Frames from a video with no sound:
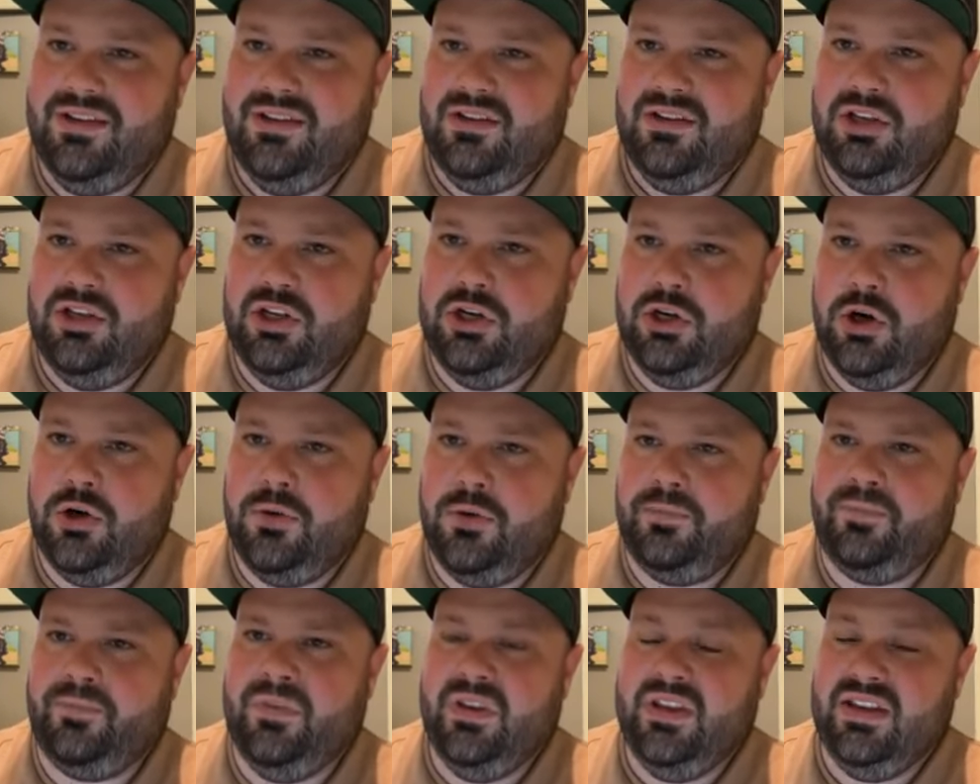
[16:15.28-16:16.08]

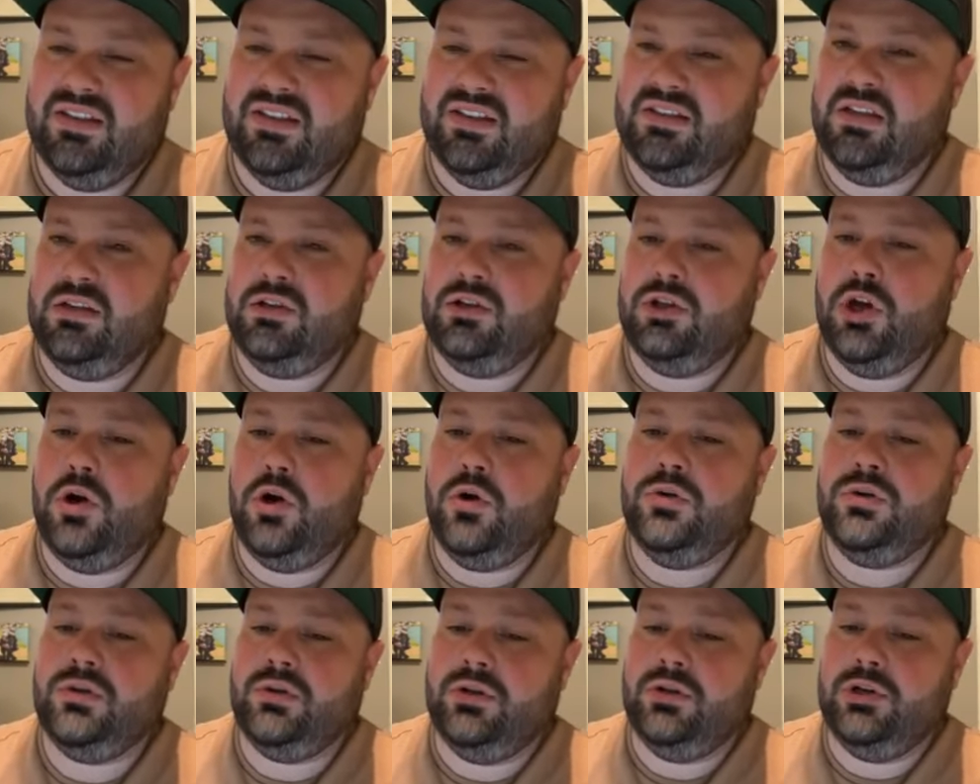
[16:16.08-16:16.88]
because
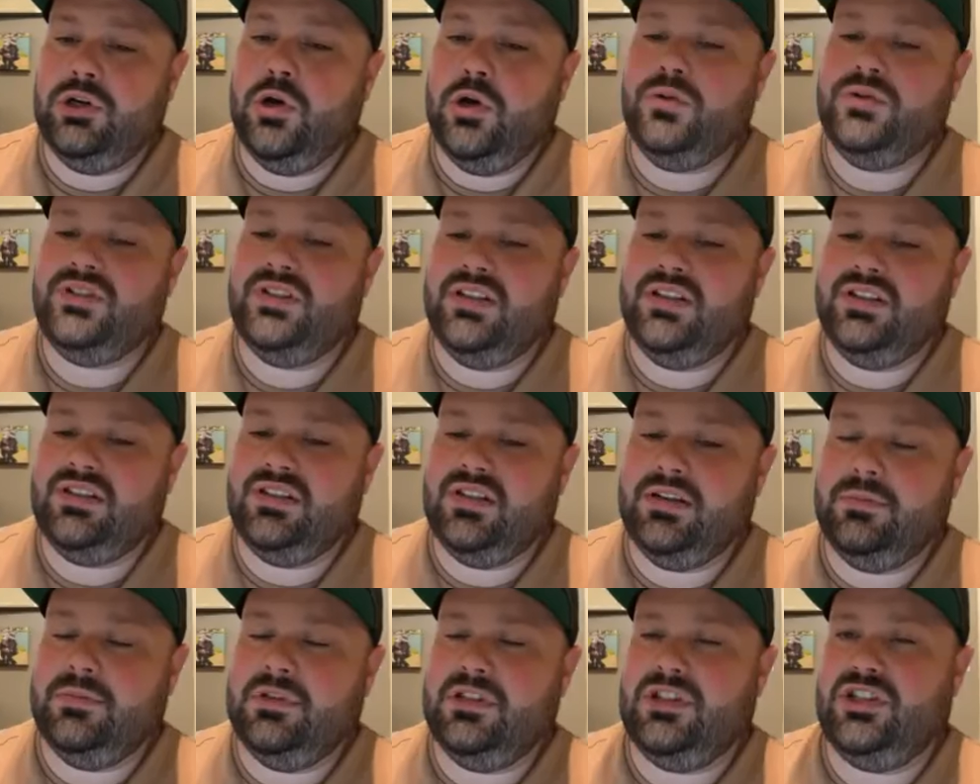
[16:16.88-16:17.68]
no
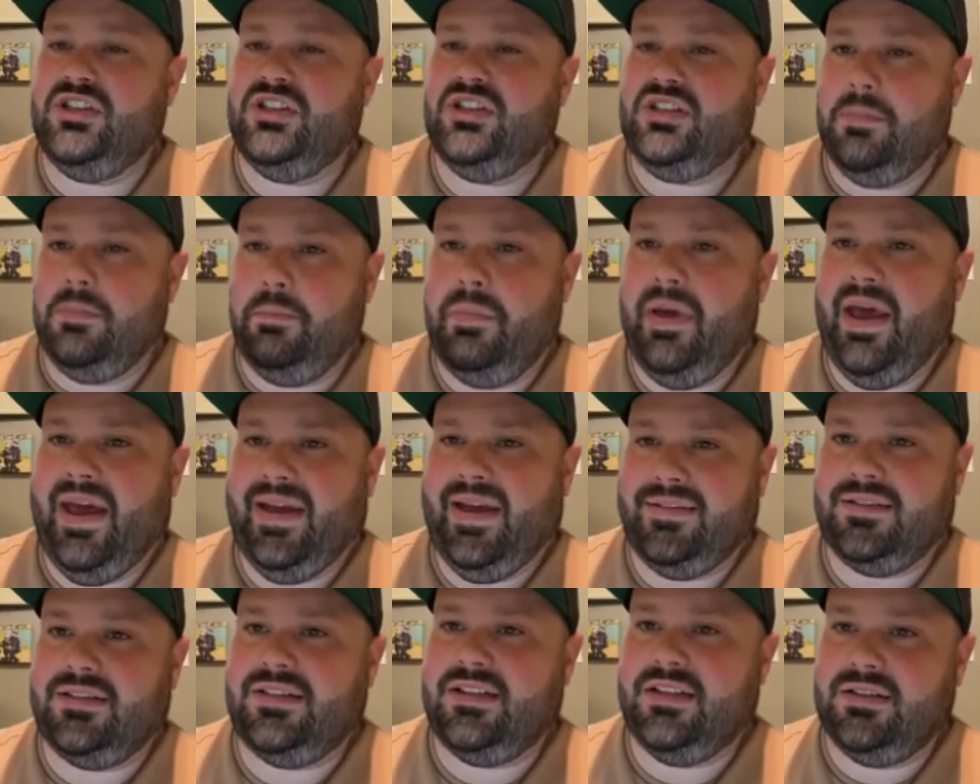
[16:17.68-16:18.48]
system is just a bad
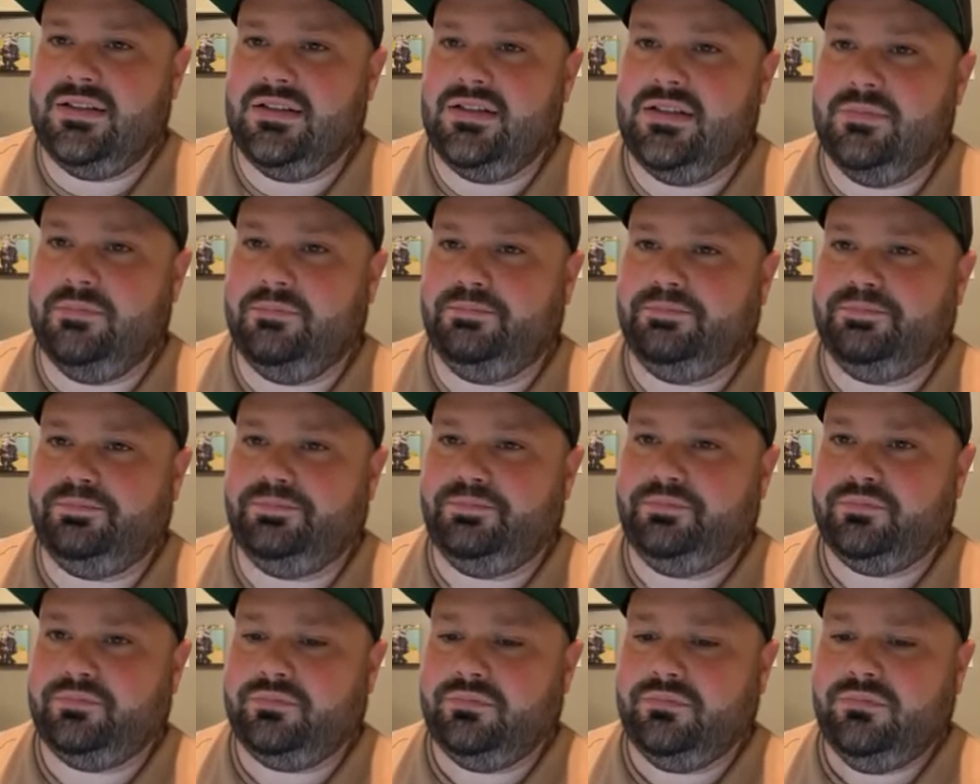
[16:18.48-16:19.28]
system.
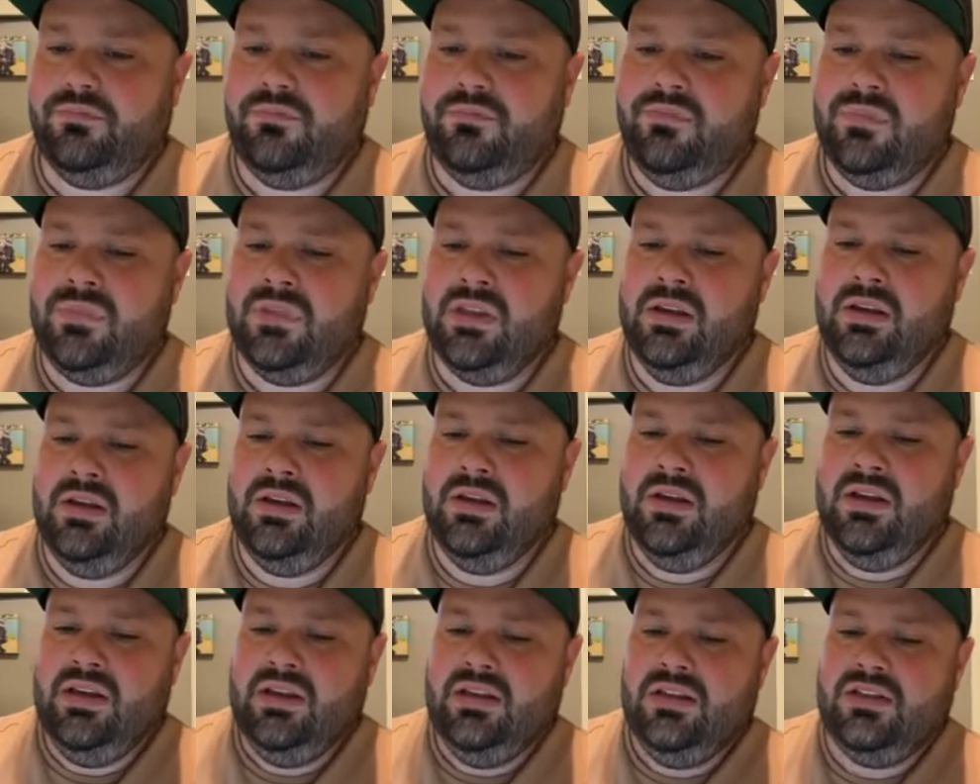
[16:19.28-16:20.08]

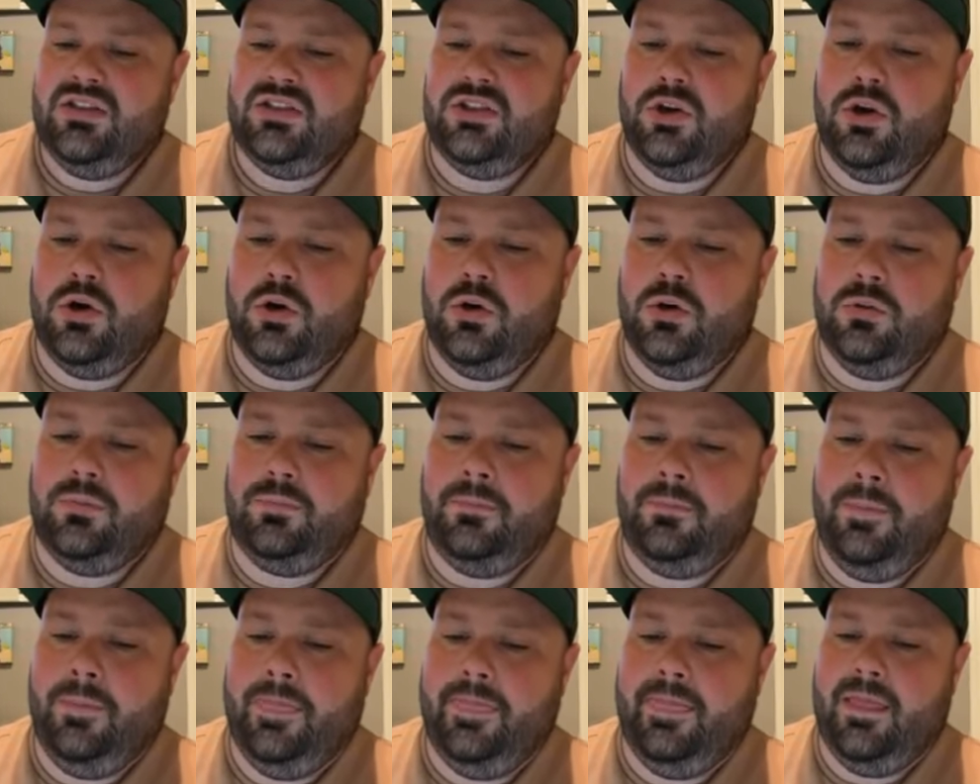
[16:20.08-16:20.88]
So
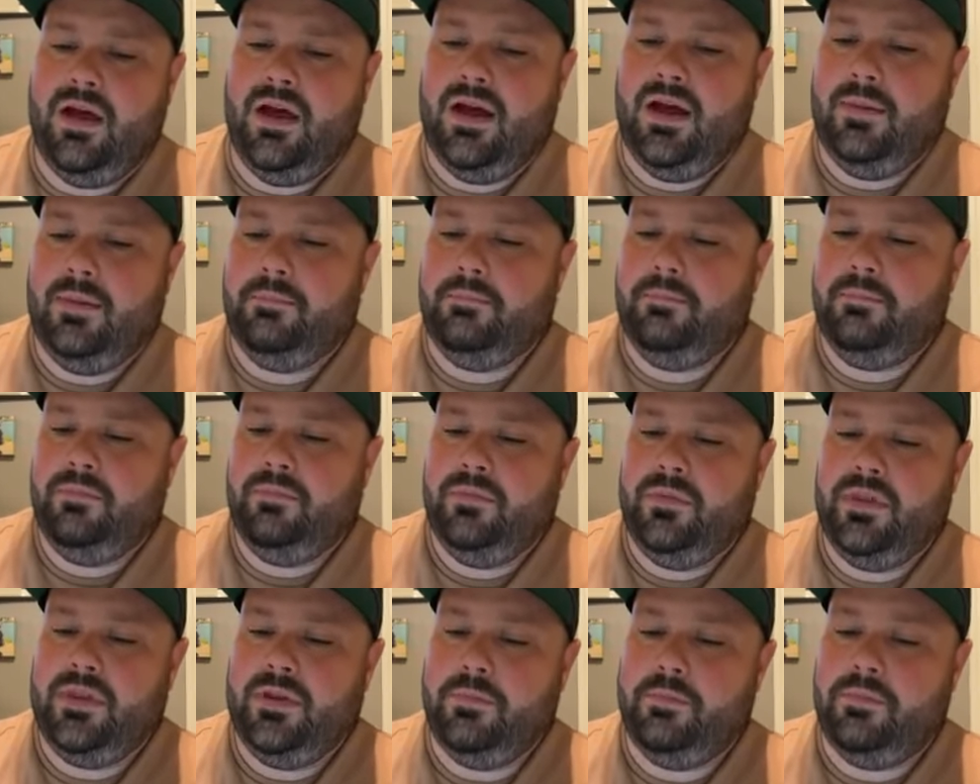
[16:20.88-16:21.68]

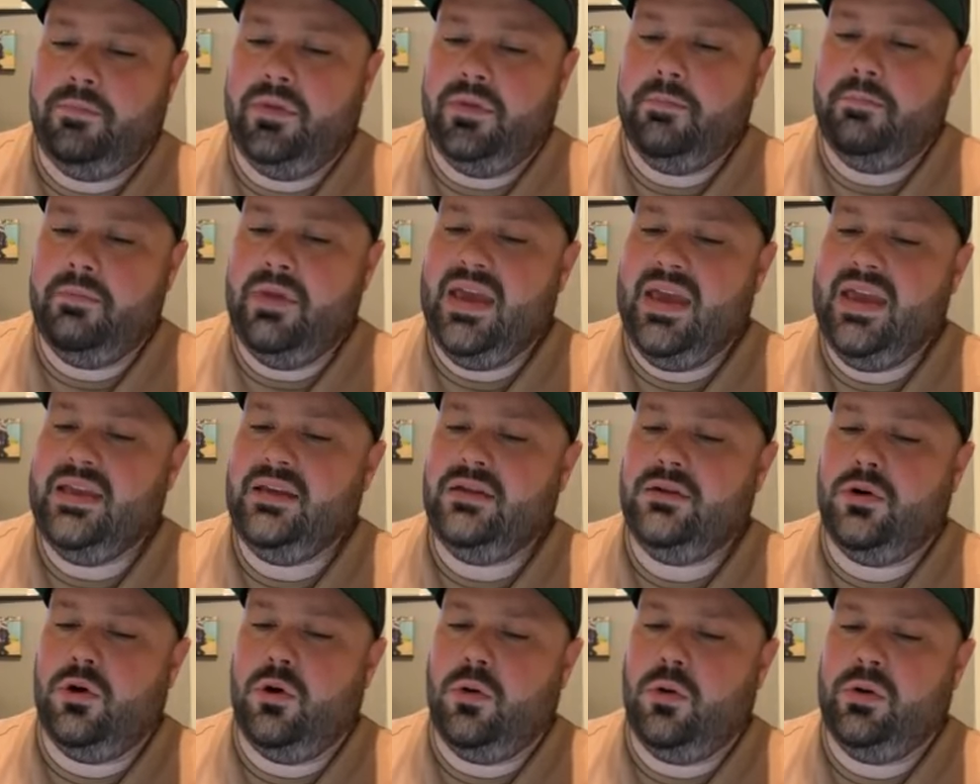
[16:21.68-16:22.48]
the
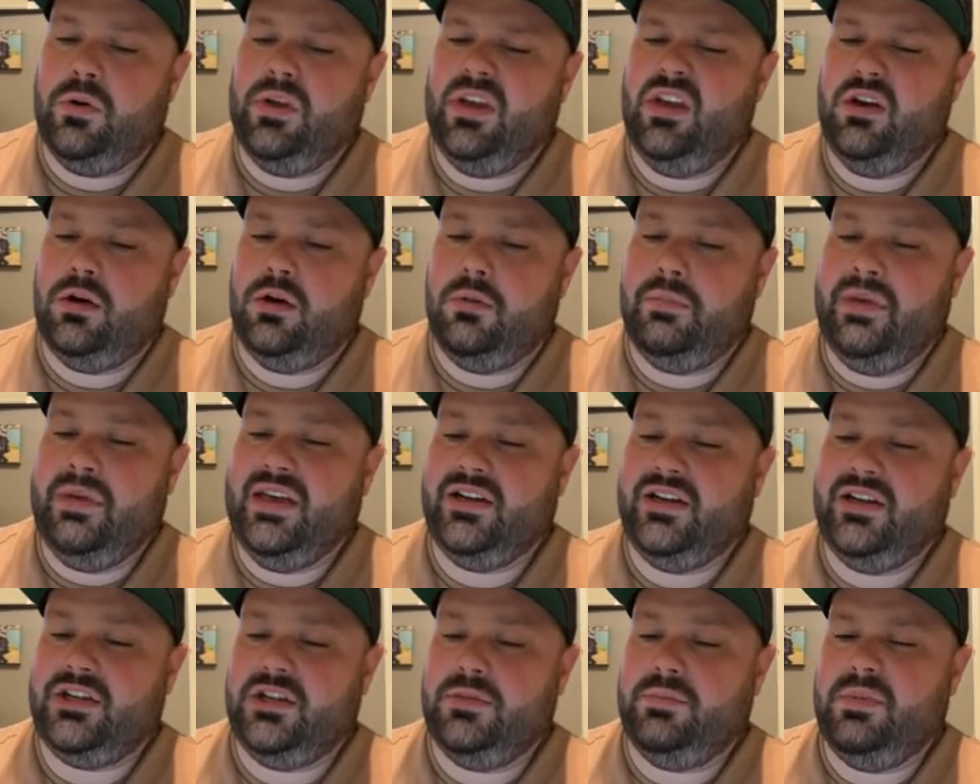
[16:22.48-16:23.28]
main goal here on
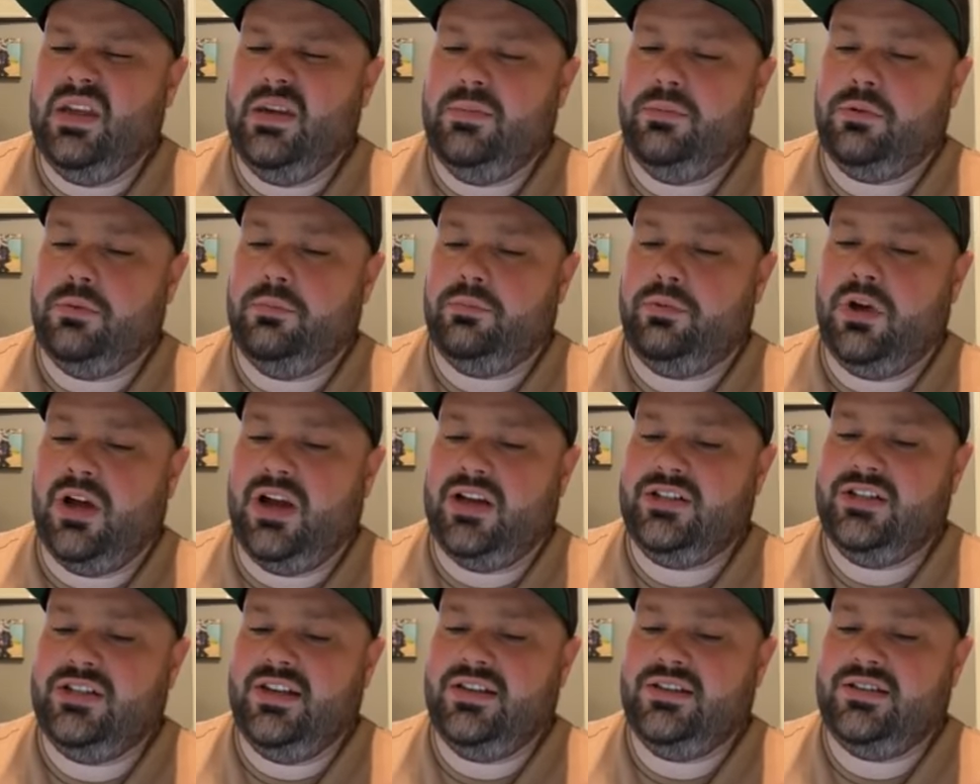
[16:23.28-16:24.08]
managing people and
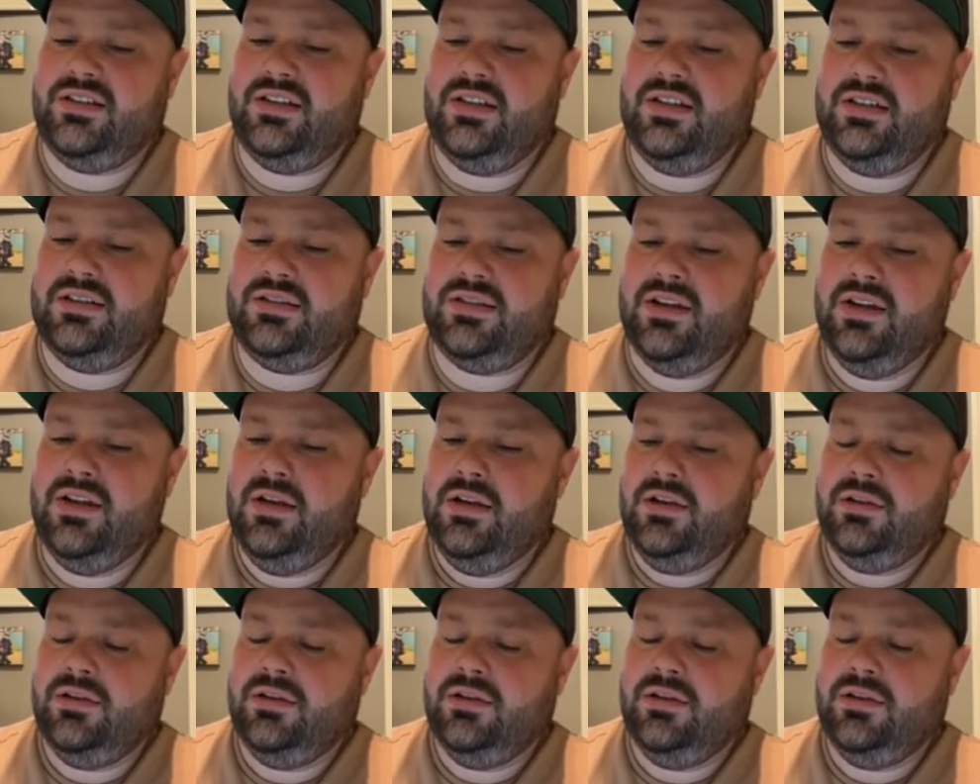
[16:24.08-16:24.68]
projects is